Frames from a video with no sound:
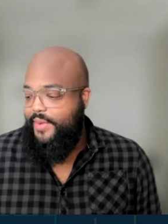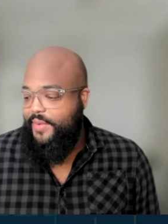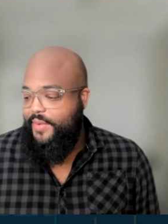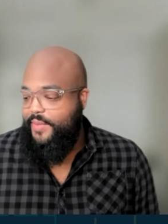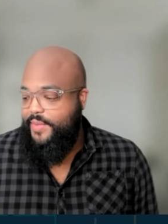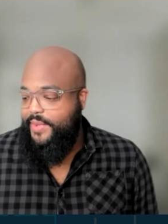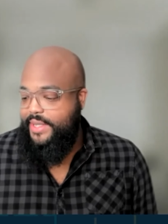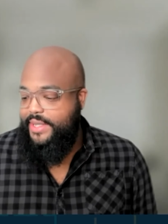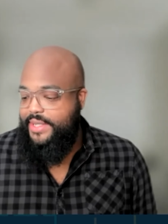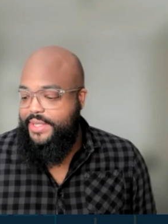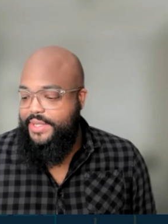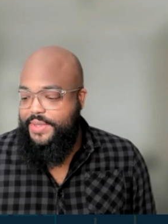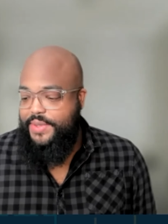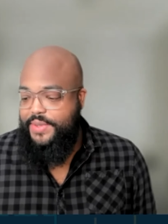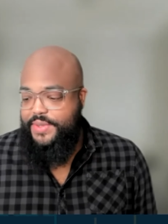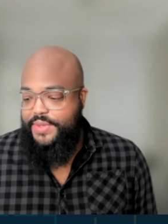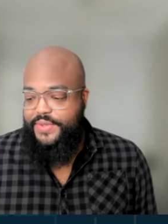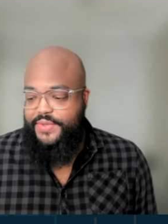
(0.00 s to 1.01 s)
malicious
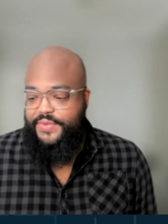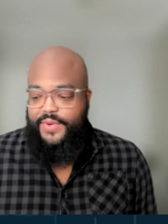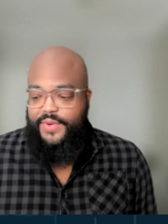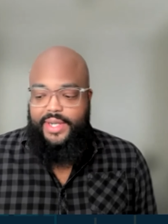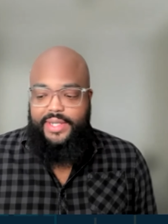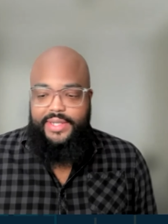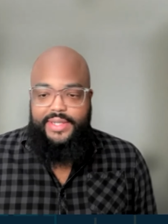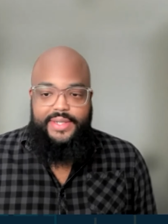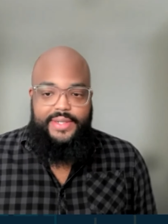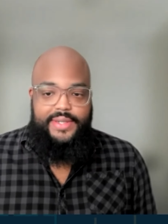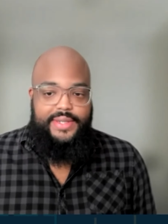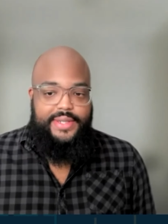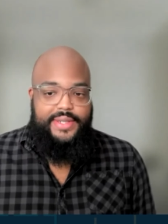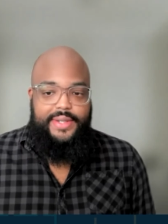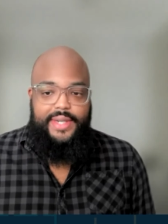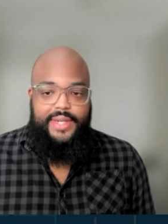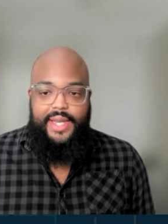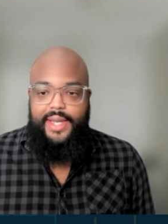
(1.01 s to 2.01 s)
users, fraudsters,
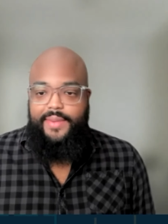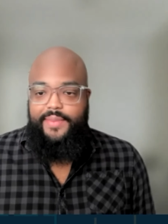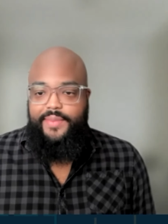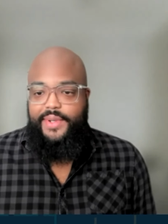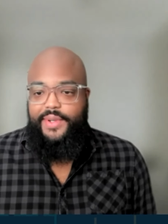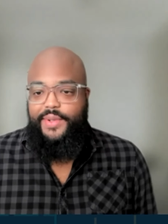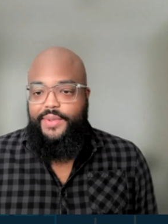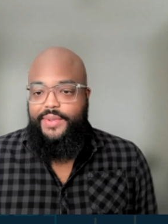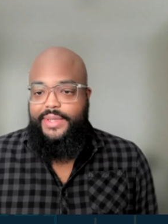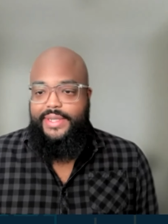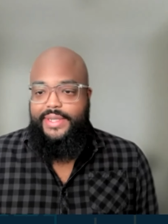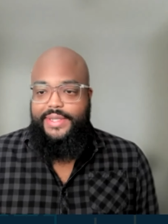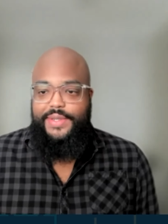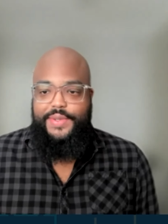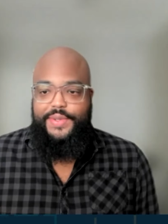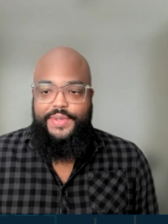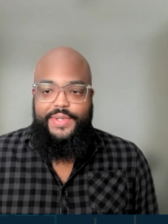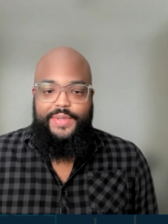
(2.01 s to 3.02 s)
they're not beholden
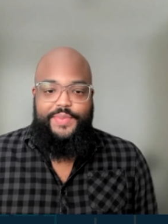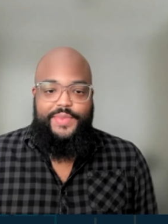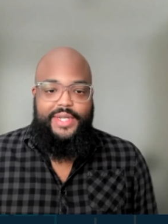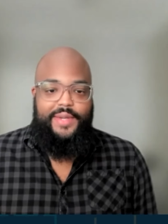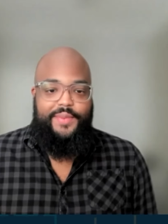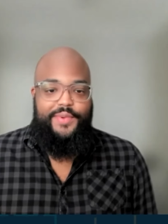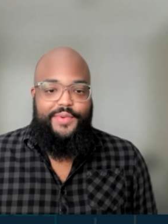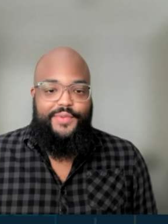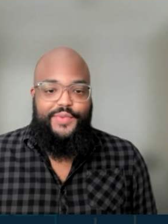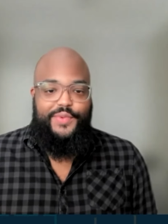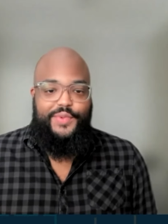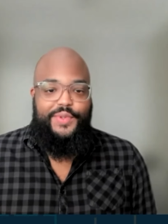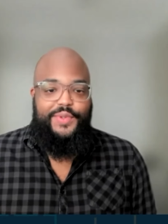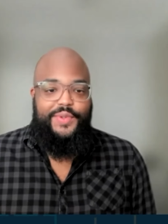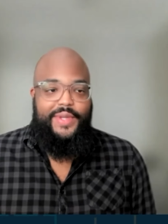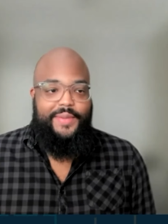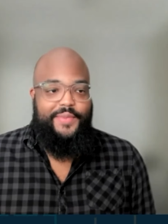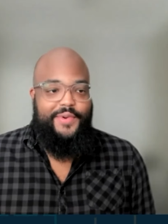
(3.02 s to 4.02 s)
to some type of
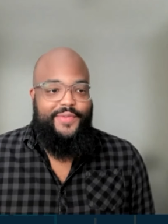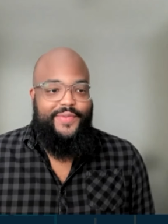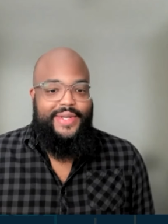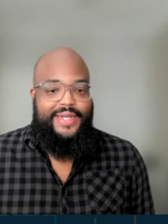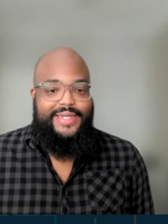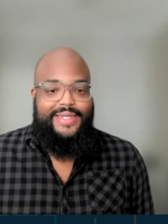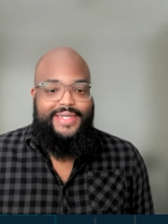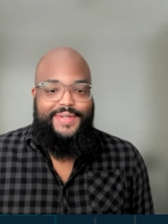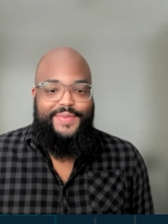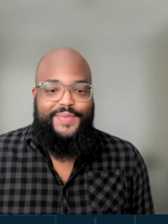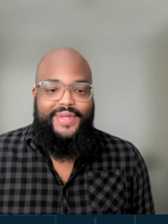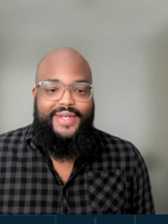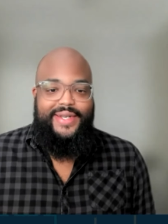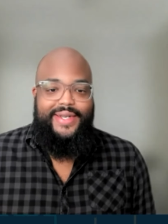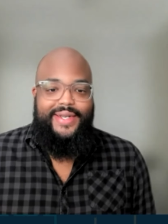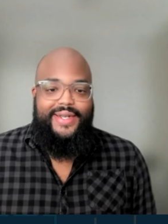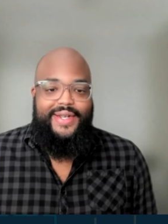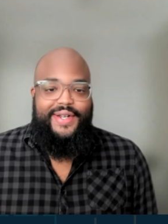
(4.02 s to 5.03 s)
rule that prevents them
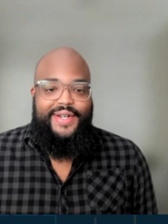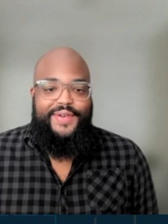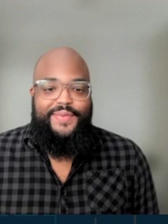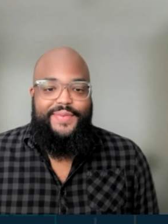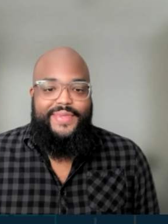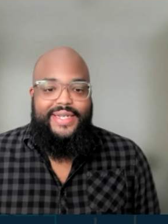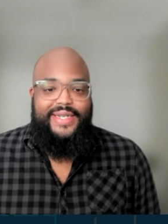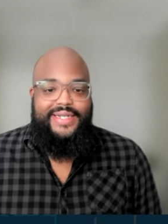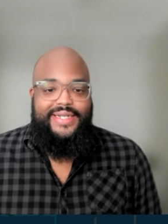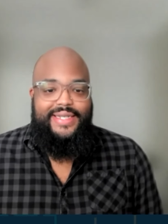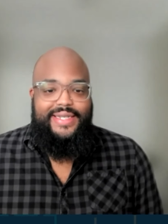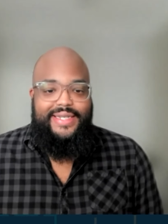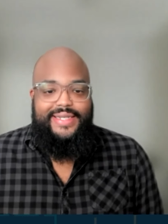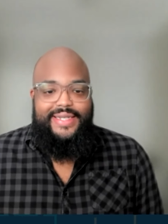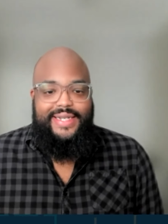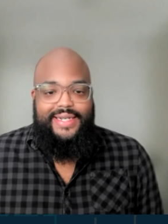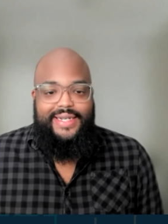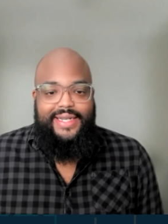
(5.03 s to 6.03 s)
from touching
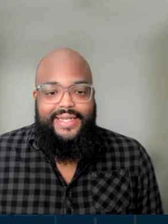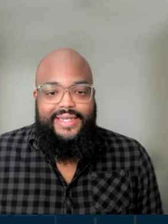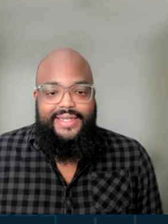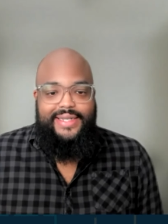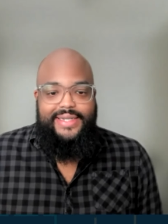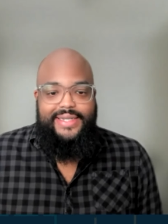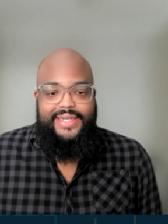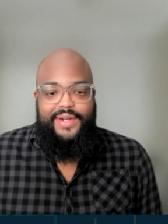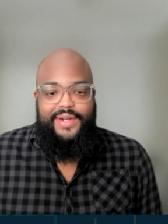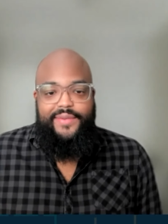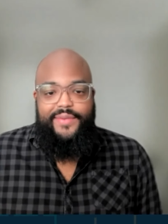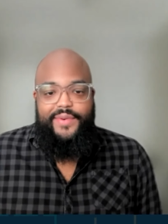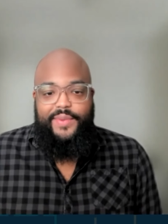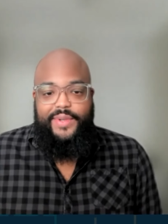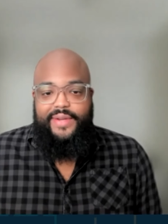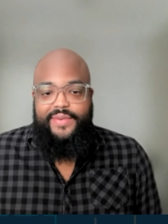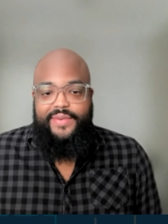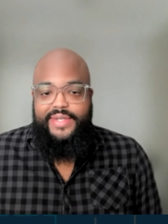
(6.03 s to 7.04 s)
these technologies. However,
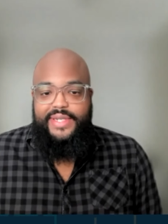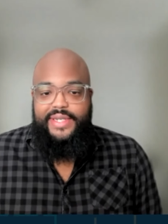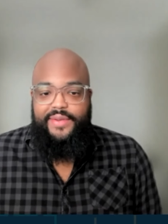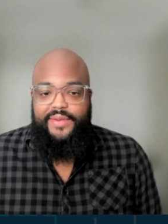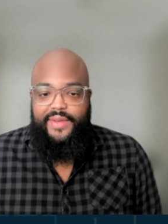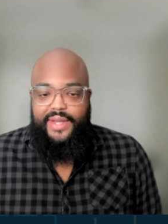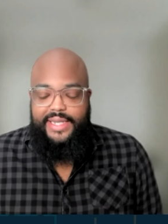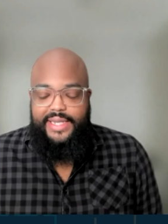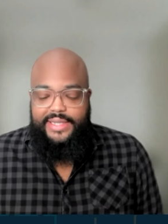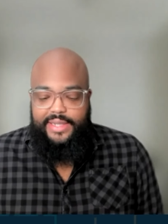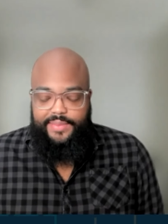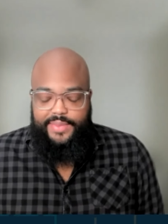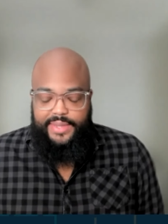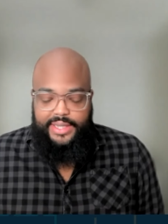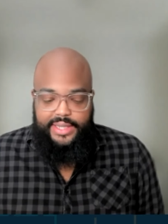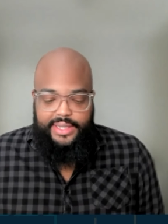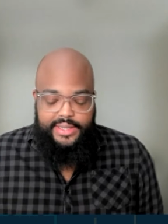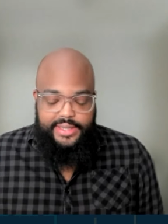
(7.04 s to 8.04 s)
what I've seen over the last
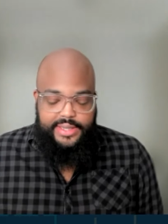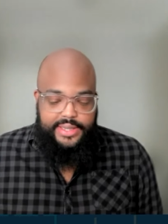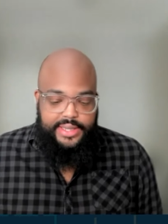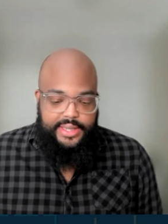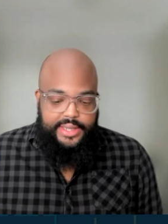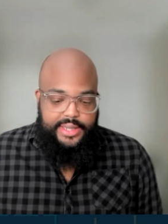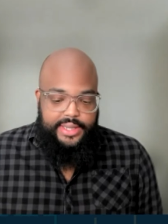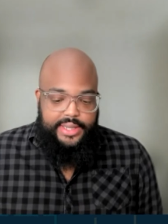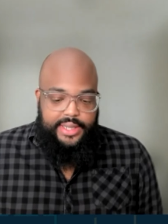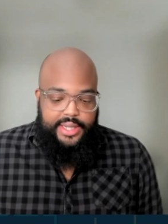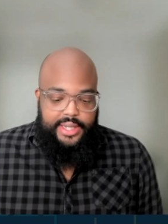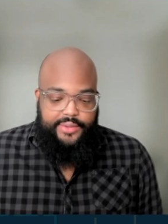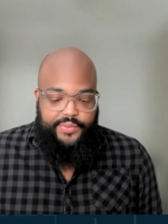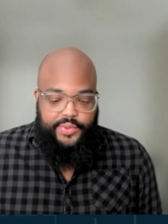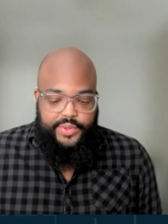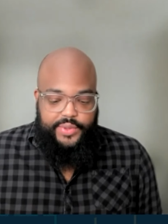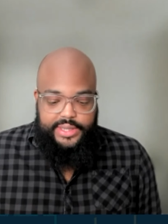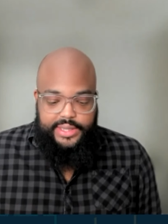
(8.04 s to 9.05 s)
couple of years,
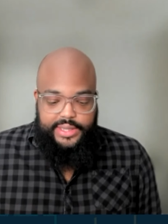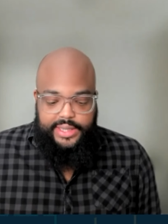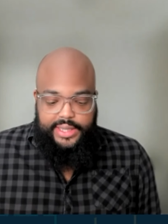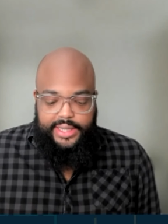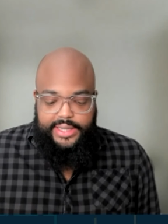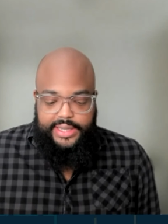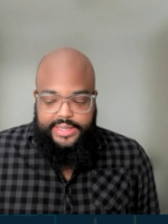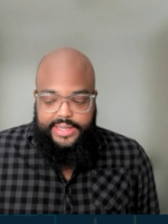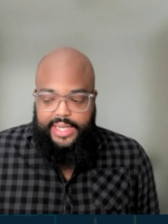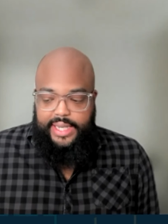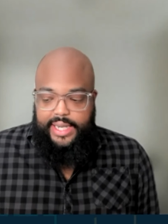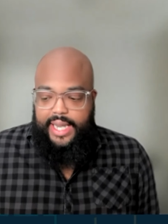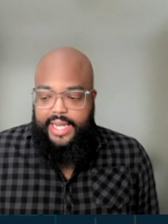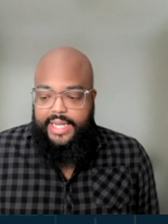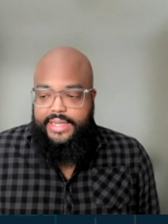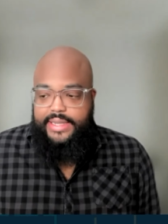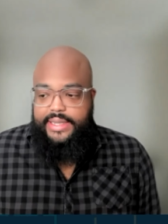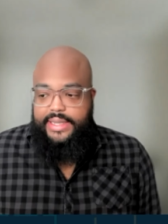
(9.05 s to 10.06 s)
unfortunately, is that
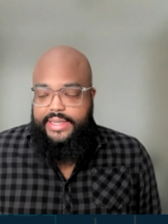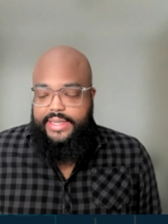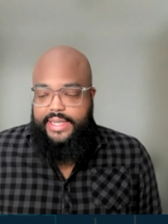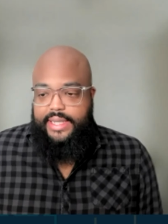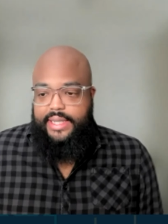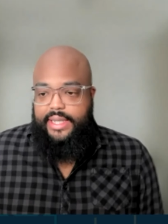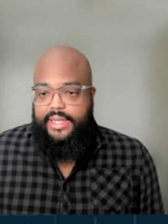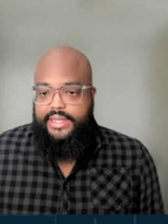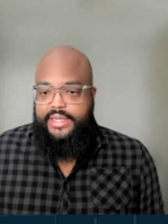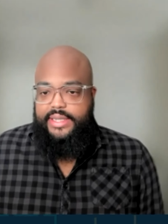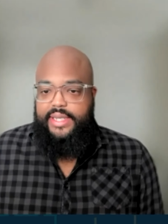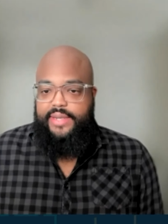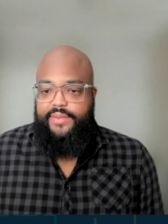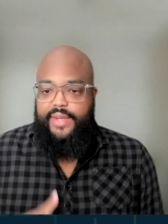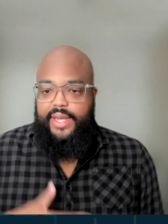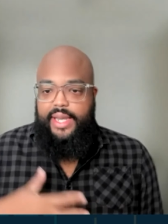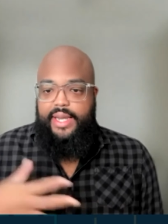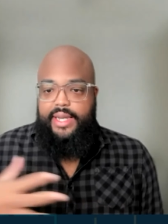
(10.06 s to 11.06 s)
as these technologies have
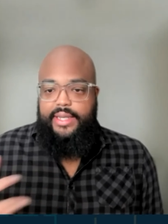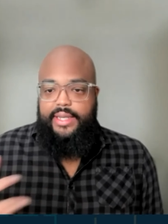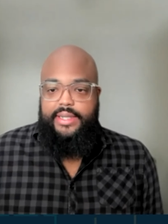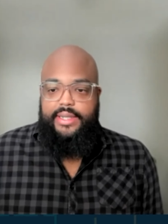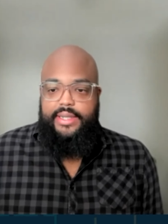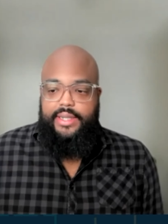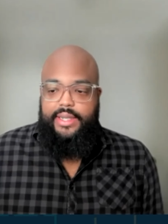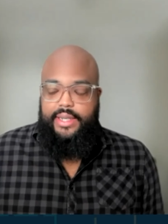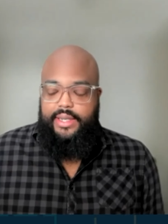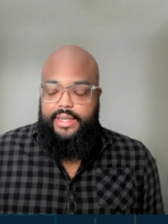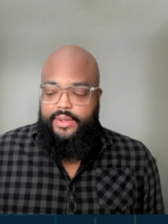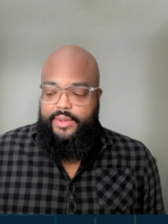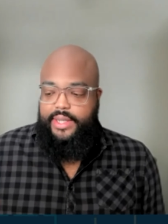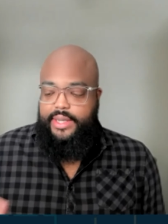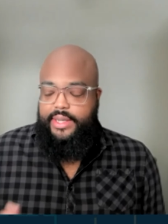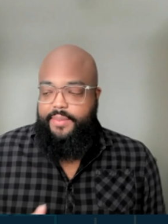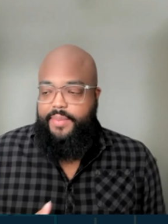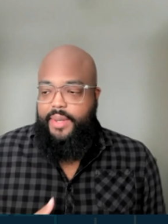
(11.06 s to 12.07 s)
gained and
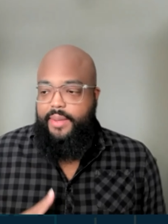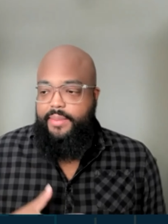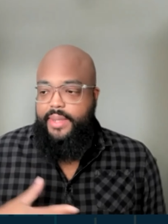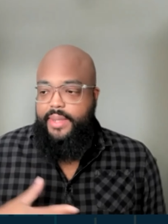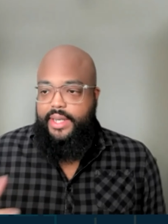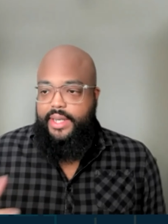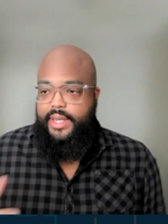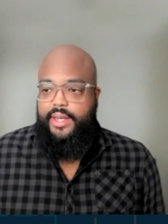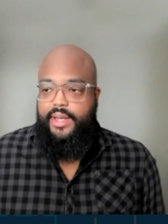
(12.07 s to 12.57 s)
hit the public